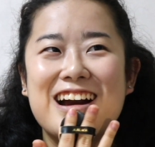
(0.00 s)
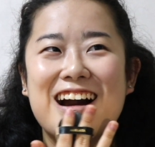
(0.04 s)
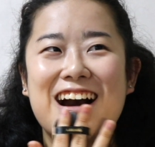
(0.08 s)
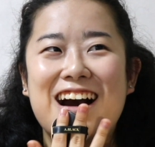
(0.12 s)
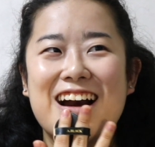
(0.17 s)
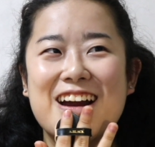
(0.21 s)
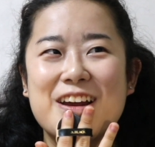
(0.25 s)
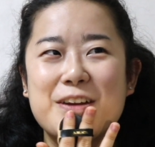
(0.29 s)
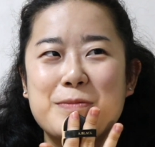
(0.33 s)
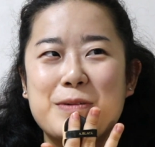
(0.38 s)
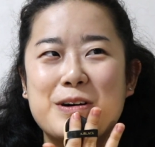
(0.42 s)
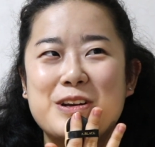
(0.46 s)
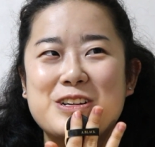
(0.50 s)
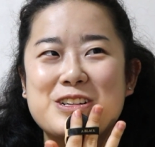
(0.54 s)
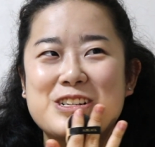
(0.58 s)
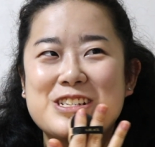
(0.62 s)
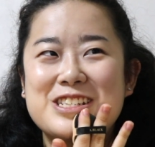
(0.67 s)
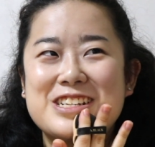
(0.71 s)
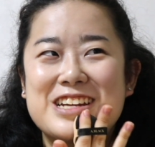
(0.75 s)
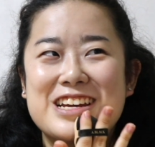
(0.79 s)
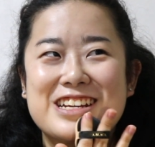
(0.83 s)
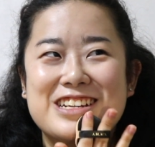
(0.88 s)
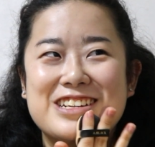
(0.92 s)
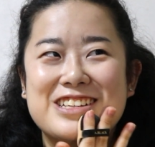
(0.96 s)
I am
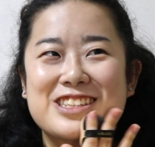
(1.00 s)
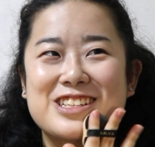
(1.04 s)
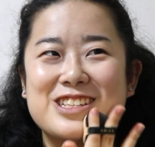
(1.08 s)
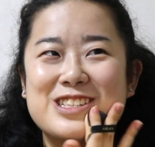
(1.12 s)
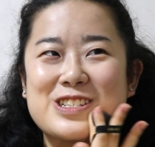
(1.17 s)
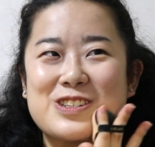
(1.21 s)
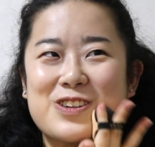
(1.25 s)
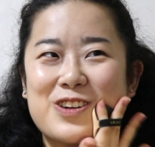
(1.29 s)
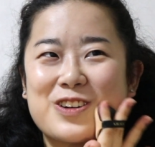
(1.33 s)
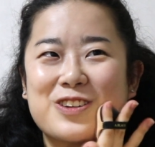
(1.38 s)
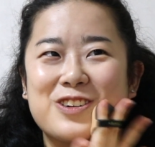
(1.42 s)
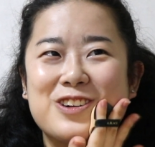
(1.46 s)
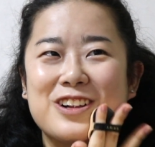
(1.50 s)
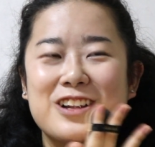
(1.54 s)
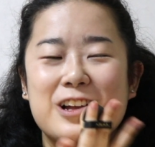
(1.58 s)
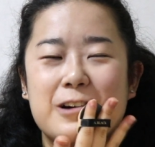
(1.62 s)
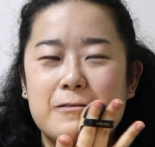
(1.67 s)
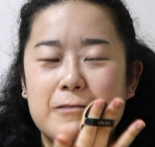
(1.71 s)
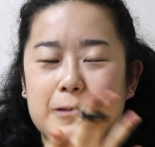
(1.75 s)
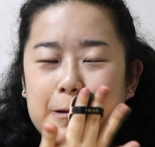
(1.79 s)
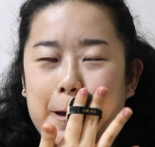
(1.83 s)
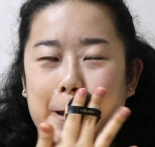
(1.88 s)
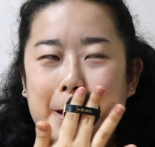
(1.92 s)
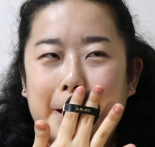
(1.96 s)
understanding the struggle of
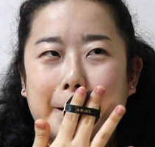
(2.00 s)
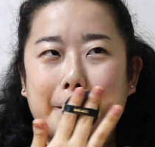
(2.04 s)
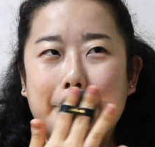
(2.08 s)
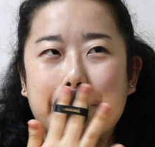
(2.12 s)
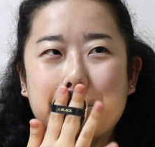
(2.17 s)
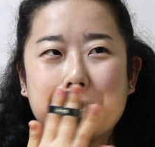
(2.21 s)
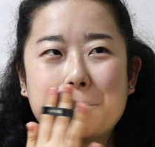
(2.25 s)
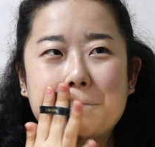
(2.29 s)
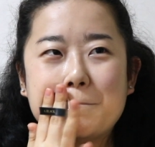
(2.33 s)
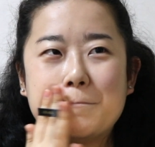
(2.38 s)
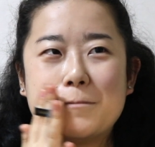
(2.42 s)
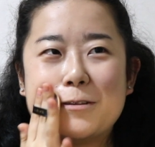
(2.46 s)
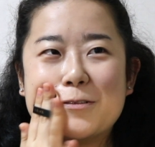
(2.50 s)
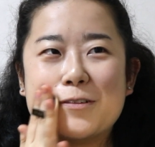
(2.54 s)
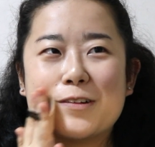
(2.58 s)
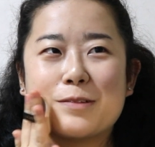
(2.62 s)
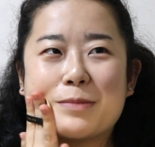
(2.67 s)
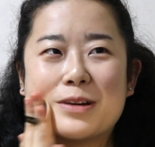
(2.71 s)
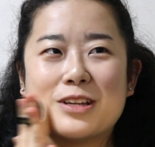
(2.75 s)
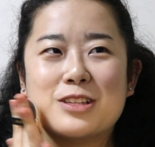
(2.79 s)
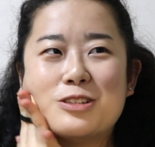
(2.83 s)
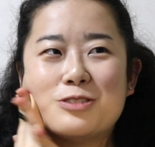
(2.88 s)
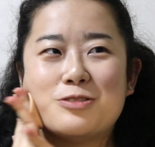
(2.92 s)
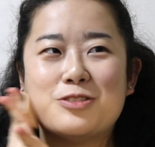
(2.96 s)
like doing
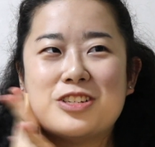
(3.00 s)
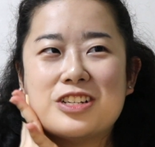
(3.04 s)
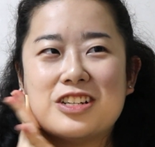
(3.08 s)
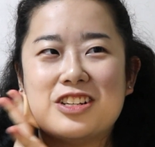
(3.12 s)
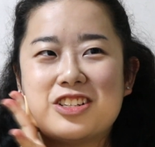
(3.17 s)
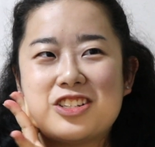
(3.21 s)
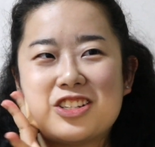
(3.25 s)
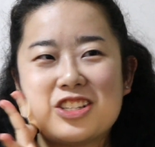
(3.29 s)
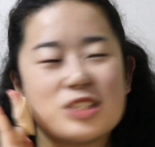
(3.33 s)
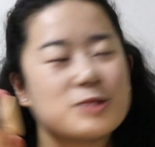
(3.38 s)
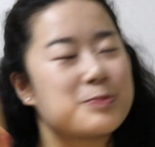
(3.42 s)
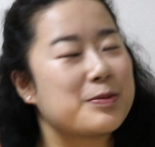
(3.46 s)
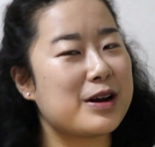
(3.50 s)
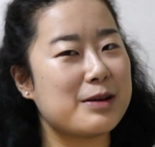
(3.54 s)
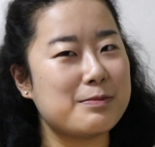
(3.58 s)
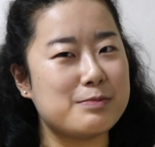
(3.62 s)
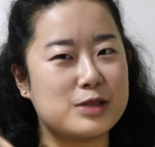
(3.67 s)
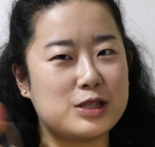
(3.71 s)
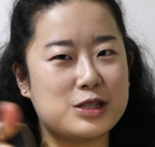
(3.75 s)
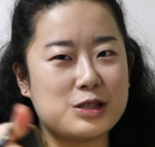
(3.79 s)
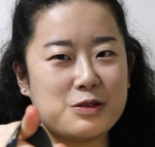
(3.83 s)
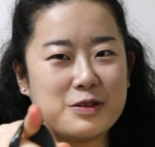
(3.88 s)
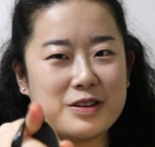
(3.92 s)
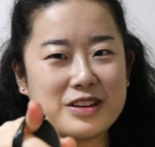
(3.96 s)
my due diligence, but I'm
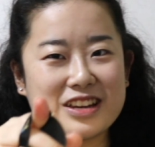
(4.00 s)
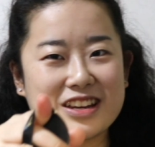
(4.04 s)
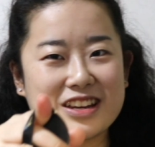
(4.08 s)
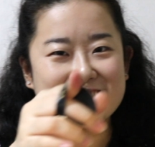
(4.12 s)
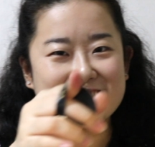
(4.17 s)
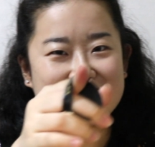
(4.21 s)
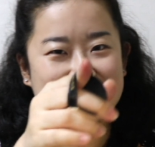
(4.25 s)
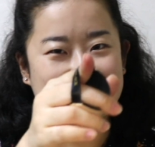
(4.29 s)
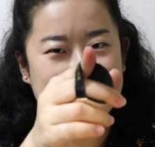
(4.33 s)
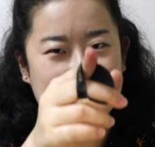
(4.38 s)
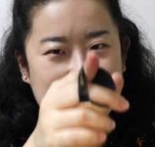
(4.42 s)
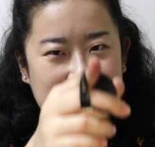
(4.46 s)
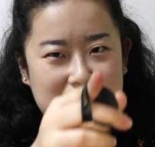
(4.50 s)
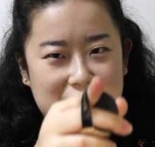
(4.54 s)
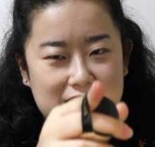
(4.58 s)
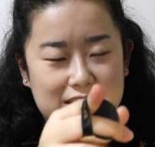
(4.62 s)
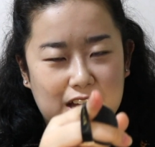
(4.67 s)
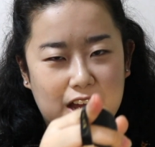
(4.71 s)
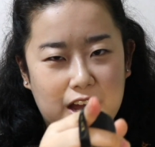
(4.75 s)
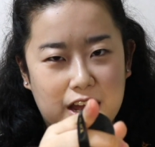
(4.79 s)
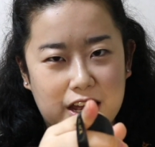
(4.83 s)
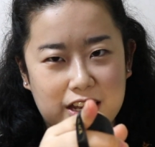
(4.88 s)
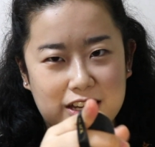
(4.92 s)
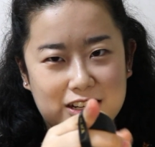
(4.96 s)
doing Stay
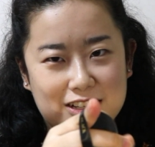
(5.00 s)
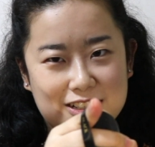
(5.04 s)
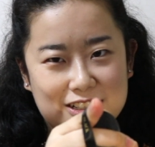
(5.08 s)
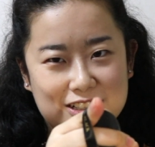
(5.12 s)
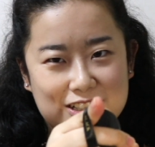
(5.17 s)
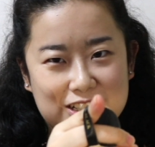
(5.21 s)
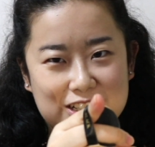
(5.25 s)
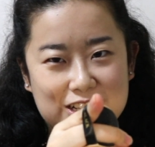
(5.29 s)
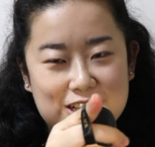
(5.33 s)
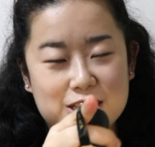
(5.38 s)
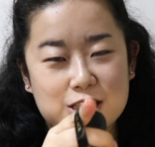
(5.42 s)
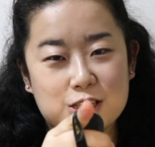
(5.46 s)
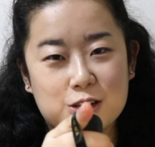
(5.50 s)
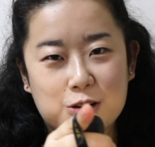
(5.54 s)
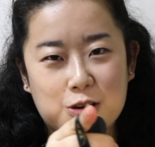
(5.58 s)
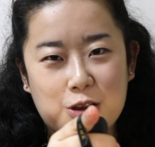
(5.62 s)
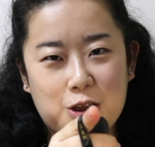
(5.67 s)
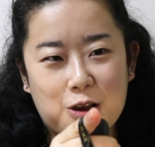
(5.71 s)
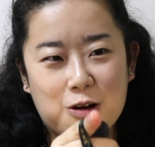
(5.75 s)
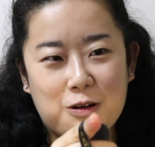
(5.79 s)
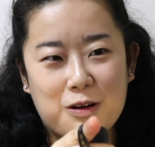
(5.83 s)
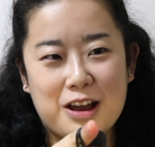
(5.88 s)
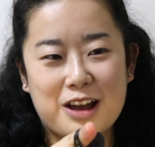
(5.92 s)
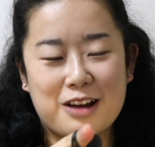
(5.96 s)
inside. Don't
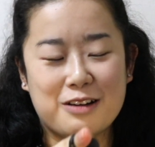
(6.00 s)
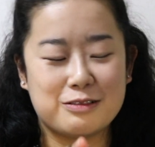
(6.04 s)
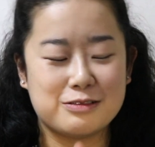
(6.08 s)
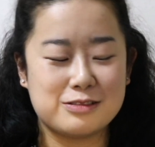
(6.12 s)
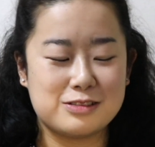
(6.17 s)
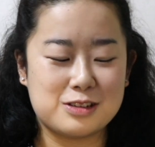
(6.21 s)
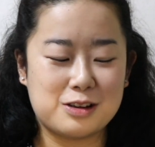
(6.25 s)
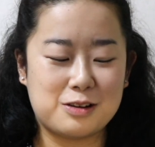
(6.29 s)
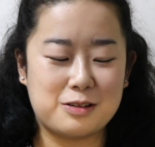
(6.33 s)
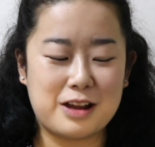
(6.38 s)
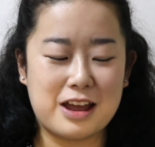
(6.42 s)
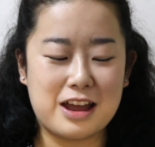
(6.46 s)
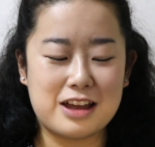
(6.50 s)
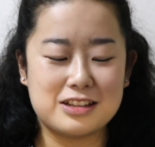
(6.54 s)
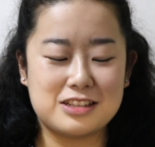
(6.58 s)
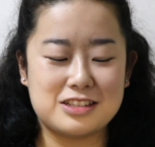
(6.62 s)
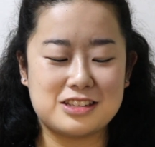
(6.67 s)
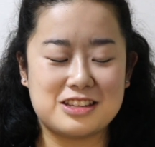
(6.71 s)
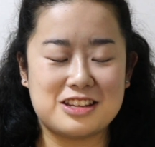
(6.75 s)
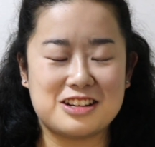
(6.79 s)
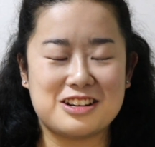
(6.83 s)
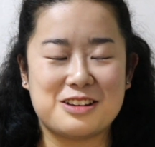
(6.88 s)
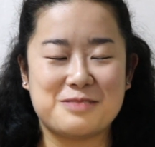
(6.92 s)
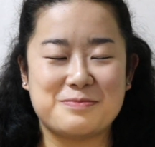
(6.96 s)
go out. Don't add to
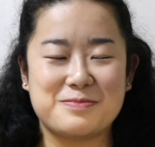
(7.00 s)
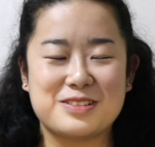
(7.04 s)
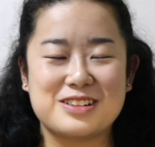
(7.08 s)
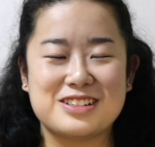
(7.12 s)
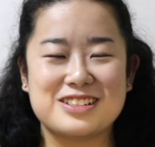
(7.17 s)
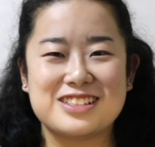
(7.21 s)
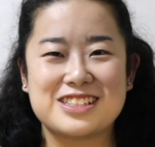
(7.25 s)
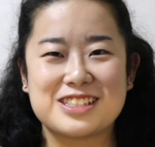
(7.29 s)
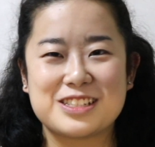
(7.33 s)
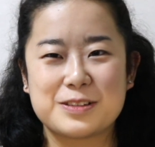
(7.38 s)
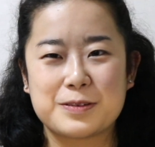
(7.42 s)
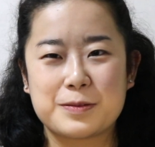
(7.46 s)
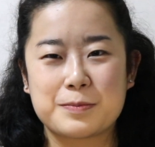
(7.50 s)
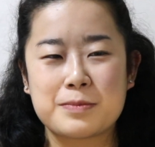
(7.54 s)
the numbers.